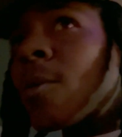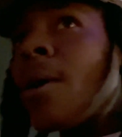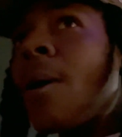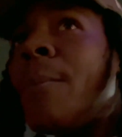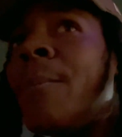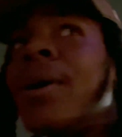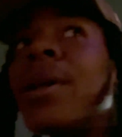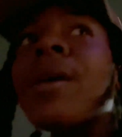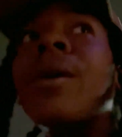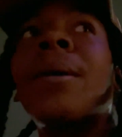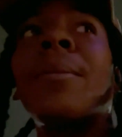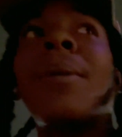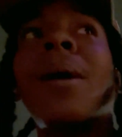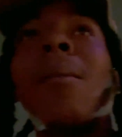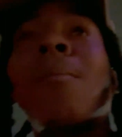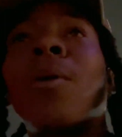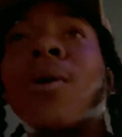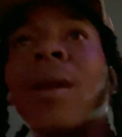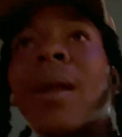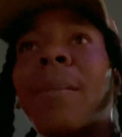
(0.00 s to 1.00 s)
But yeah, man,
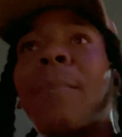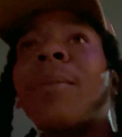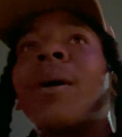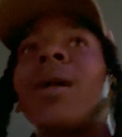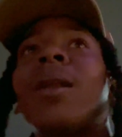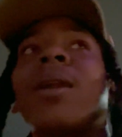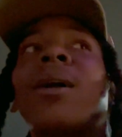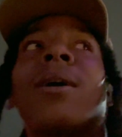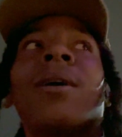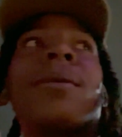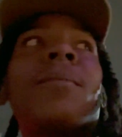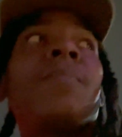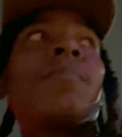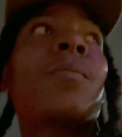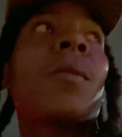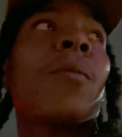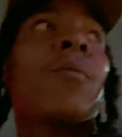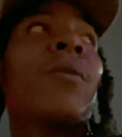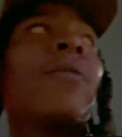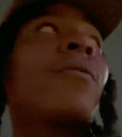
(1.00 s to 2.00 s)
I'm on that Bel Air,
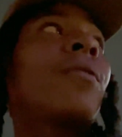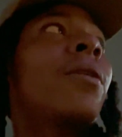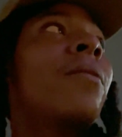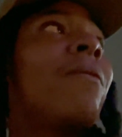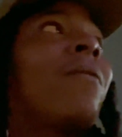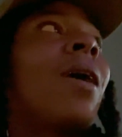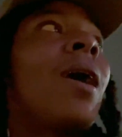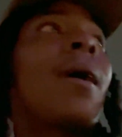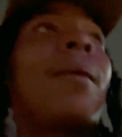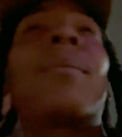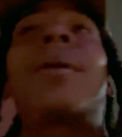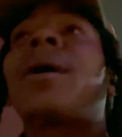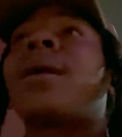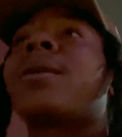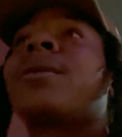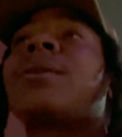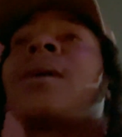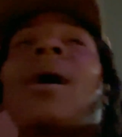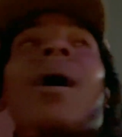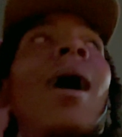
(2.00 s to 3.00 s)
and we finna vibe out
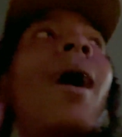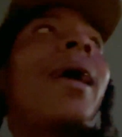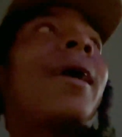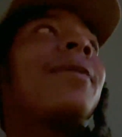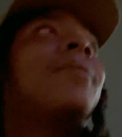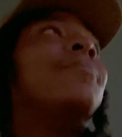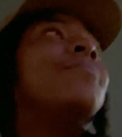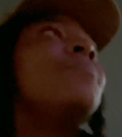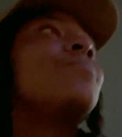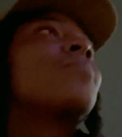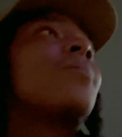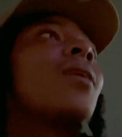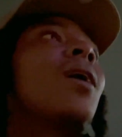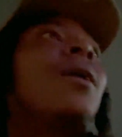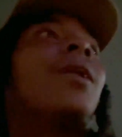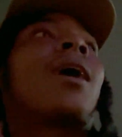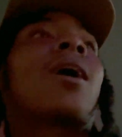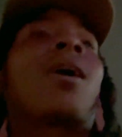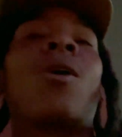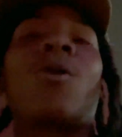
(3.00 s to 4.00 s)
in it. Hey,
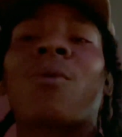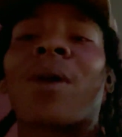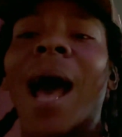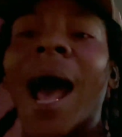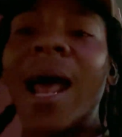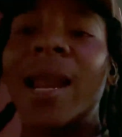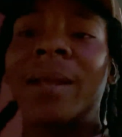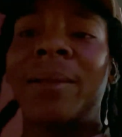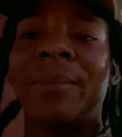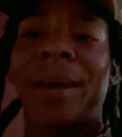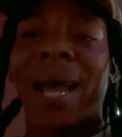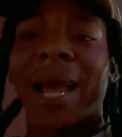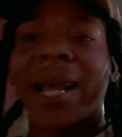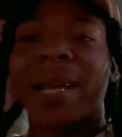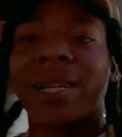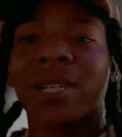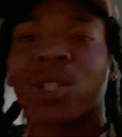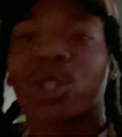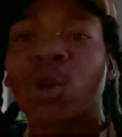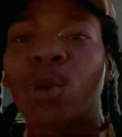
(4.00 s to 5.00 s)
that go Gotti, man,
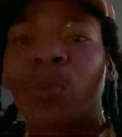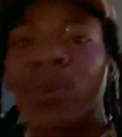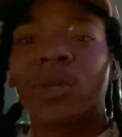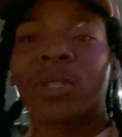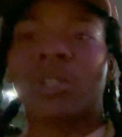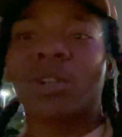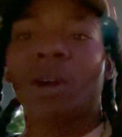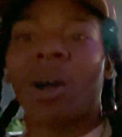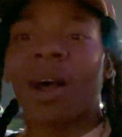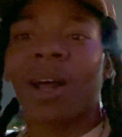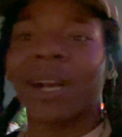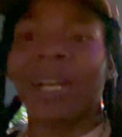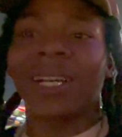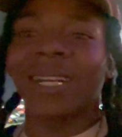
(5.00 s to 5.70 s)
the superstar,